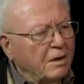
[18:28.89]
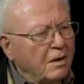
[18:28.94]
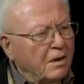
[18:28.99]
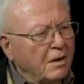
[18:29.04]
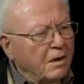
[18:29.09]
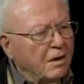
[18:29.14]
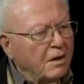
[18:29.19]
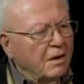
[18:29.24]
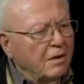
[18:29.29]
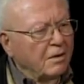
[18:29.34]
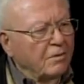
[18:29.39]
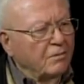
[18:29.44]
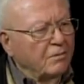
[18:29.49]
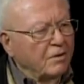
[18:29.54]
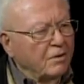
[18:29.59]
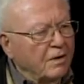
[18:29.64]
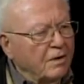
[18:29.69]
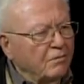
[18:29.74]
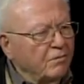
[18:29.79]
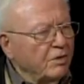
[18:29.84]

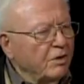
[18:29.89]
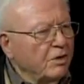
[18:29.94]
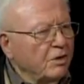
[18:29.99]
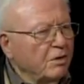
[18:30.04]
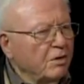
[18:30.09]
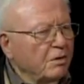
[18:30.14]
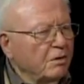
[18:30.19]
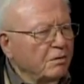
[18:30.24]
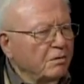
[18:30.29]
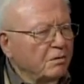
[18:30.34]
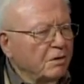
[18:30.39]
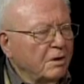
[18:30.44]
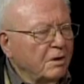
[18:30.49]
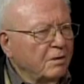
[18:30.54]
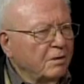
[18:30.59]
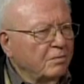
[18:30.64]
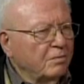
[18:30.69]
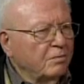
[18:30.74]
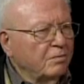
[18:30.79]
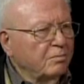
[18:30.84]
uh, every year,
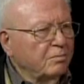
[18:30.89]
uh,